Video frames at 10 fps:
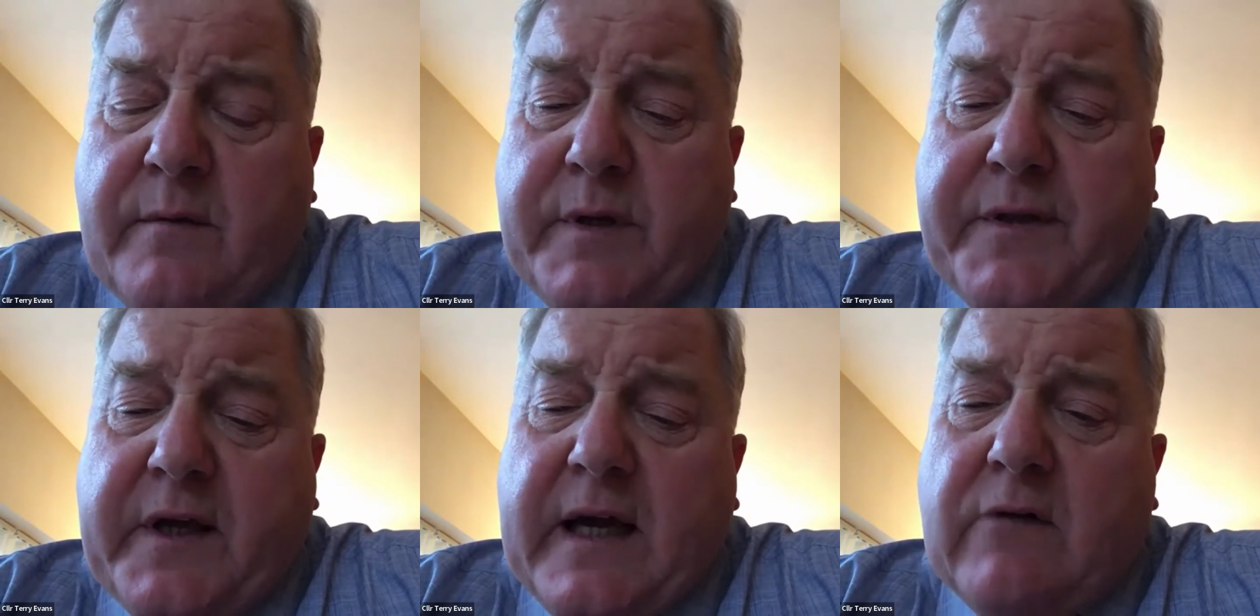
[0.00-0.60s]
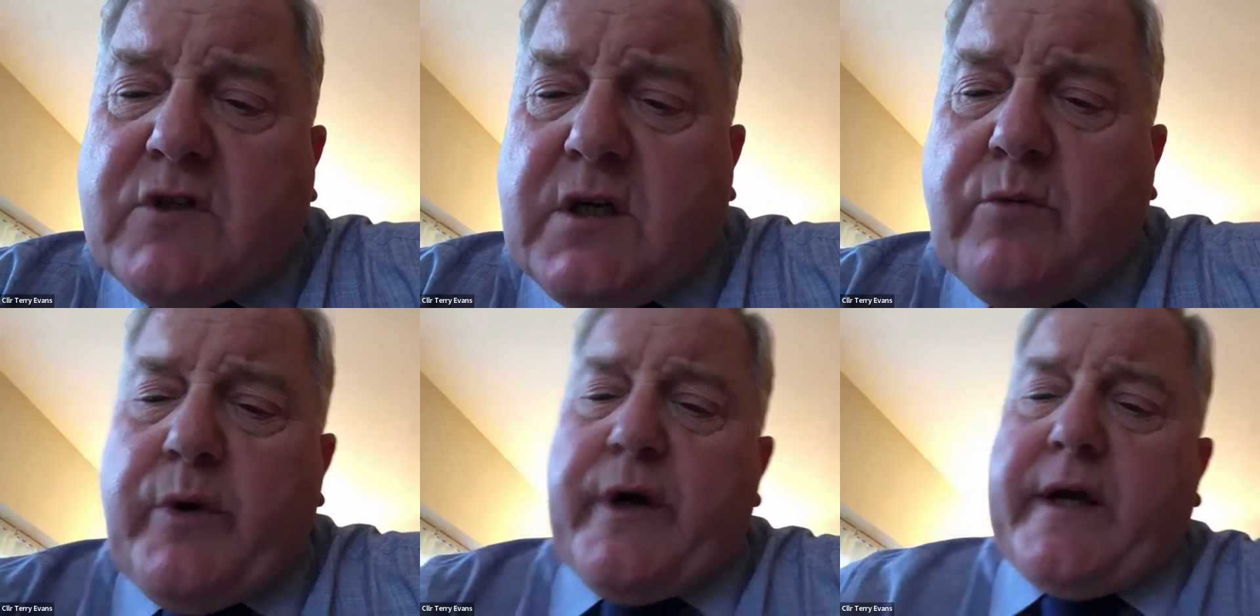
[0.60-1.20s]
But the council are
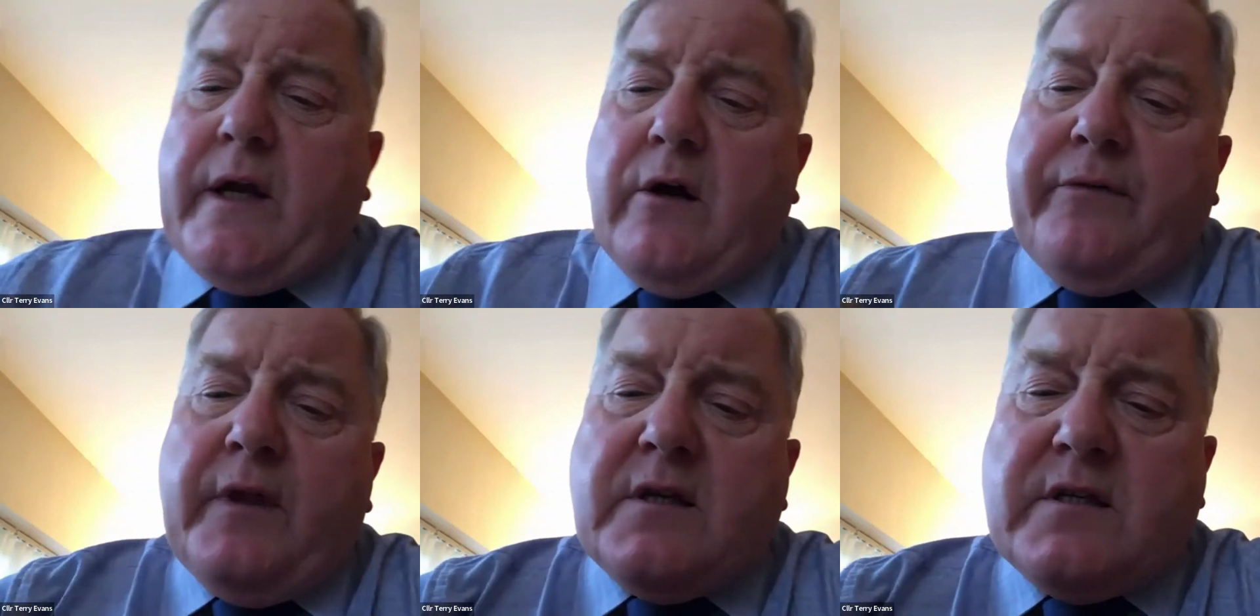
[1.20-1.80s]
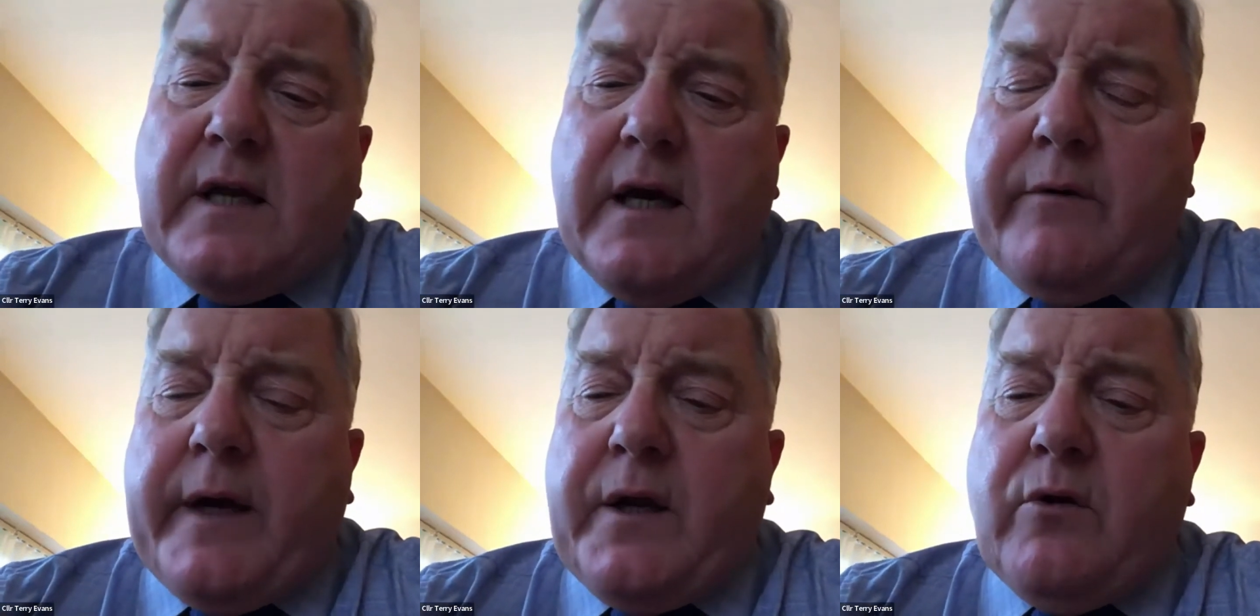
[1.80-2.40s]
working on this
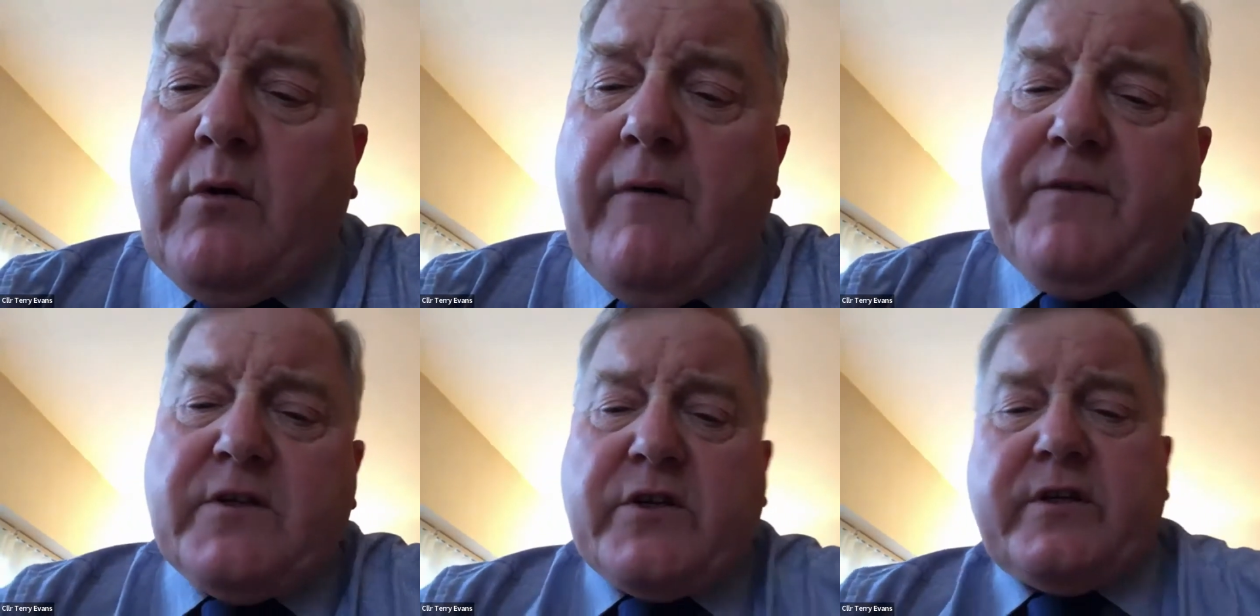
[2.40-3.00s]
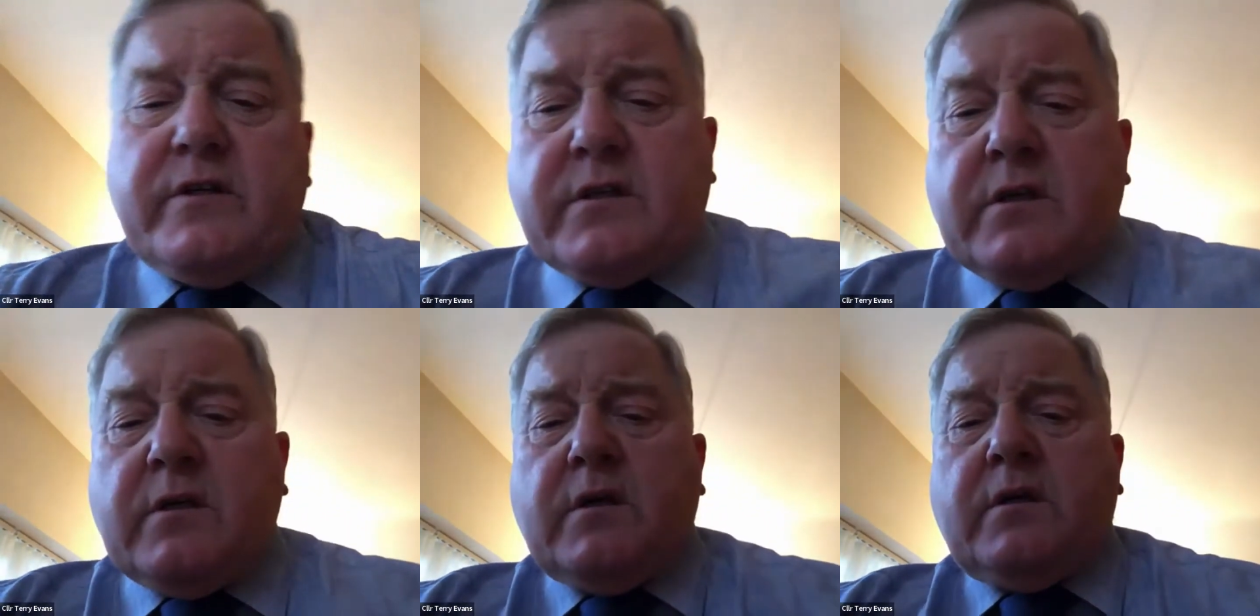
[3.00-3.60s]
now. I know officers
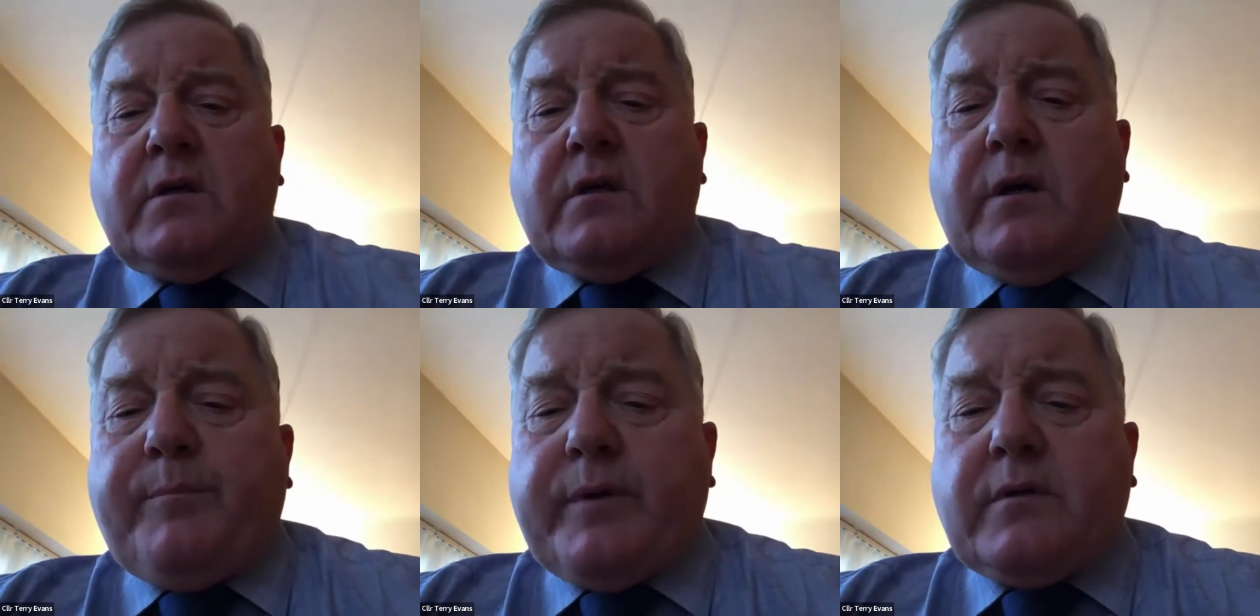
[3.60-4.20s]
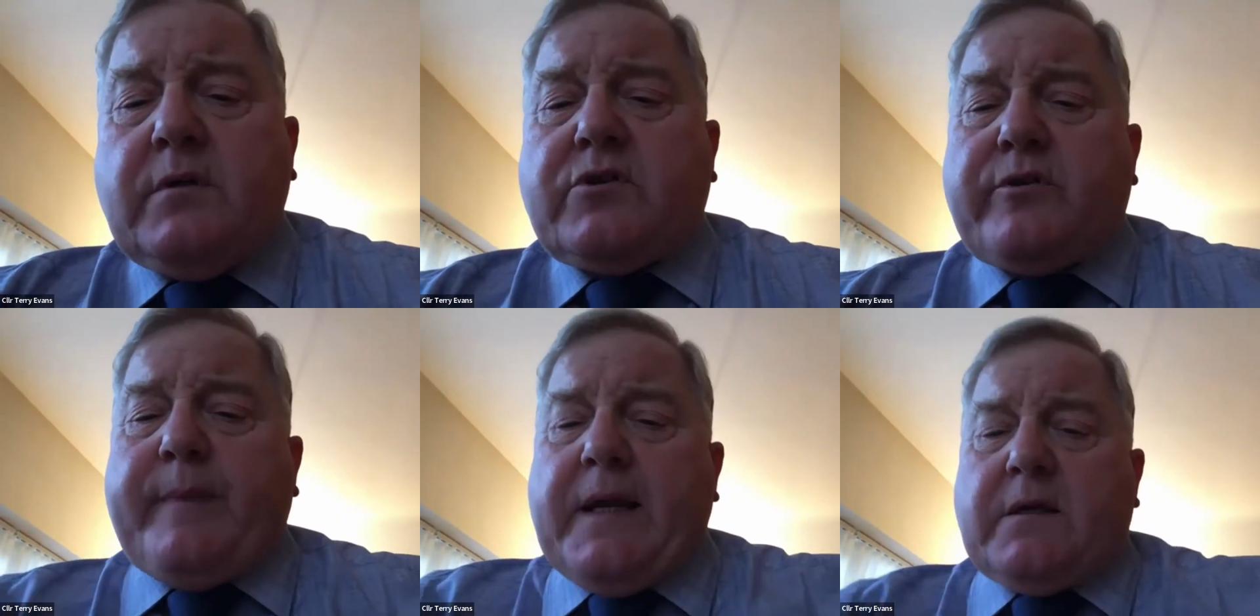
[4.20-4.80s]
are putting a
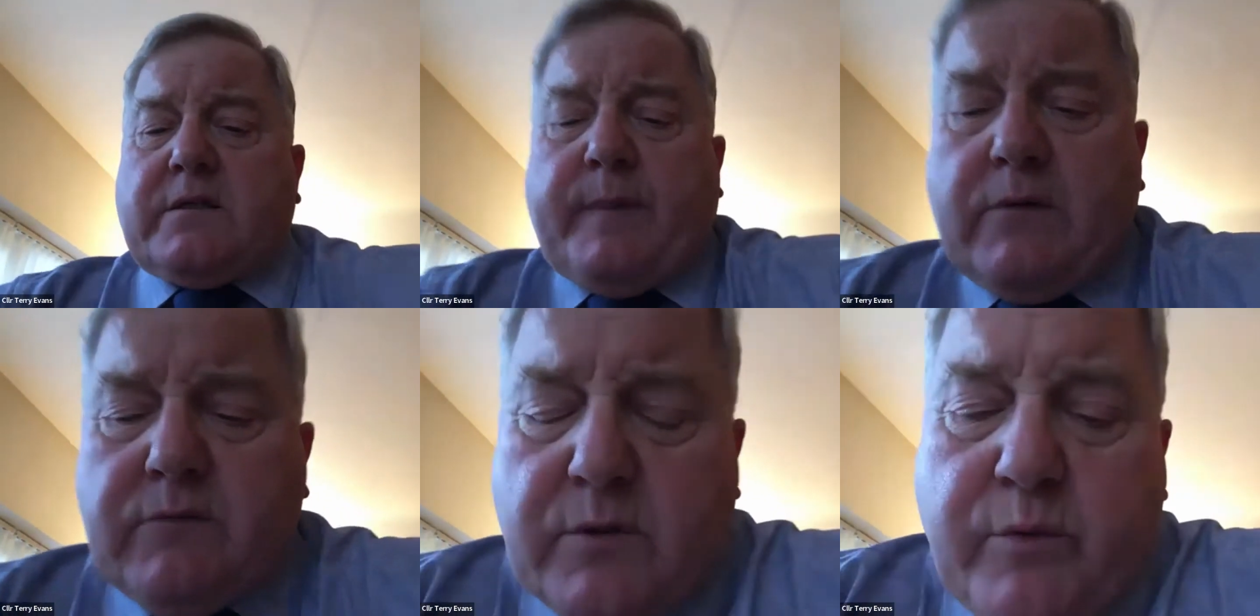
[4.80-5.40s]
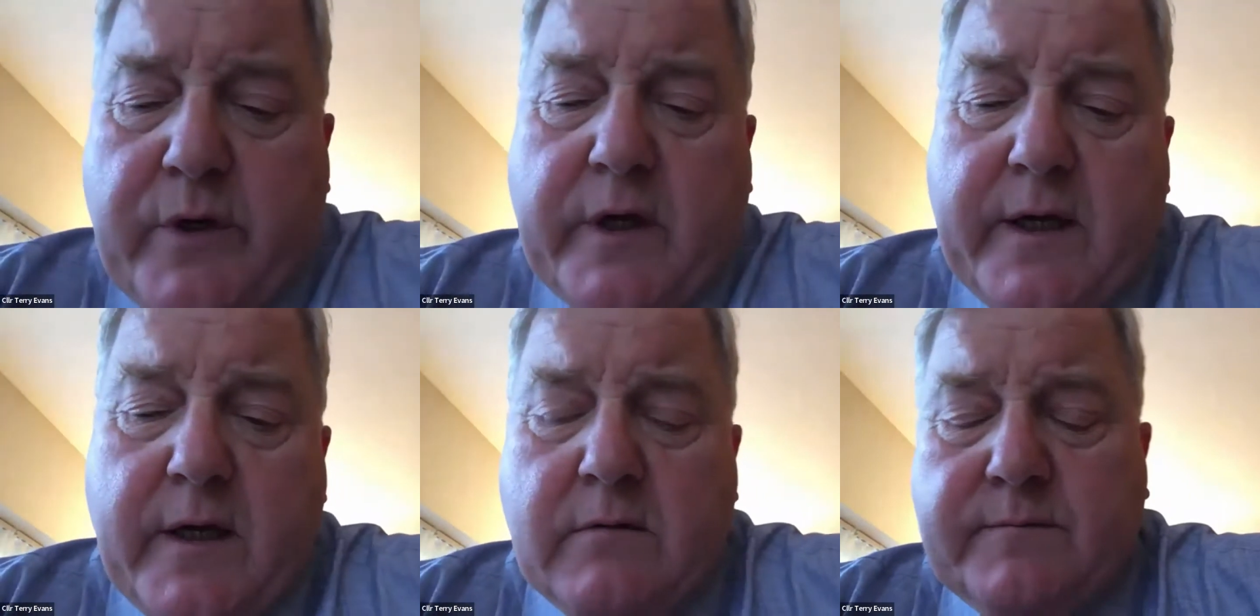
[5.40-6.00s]
tremendous amount of work
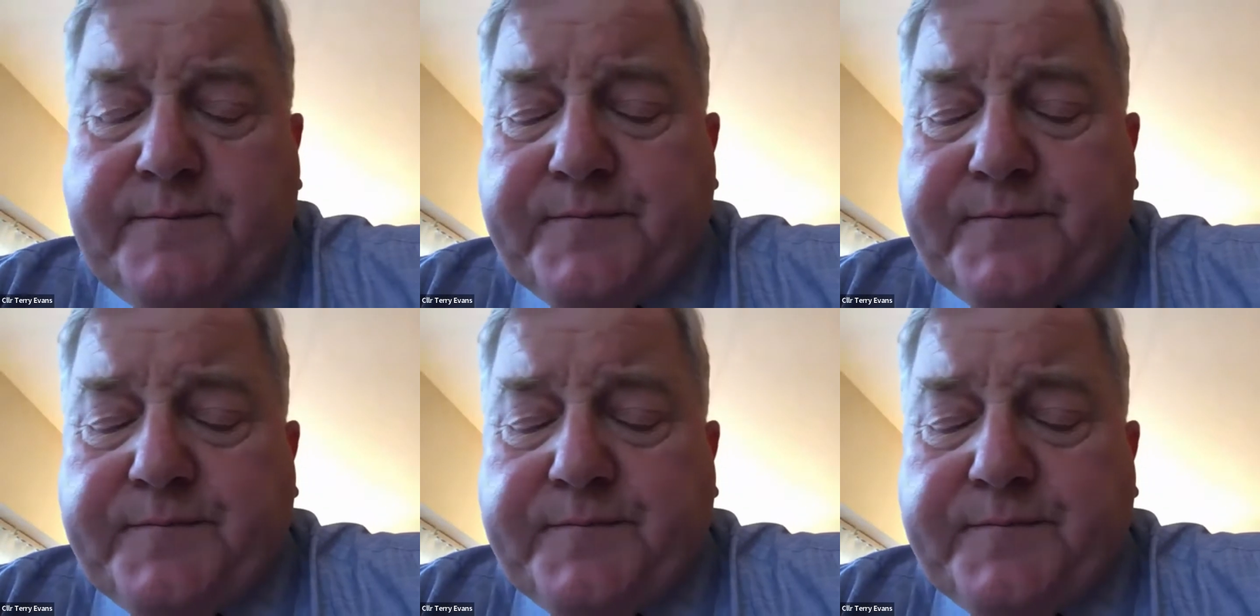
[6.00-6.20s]
in.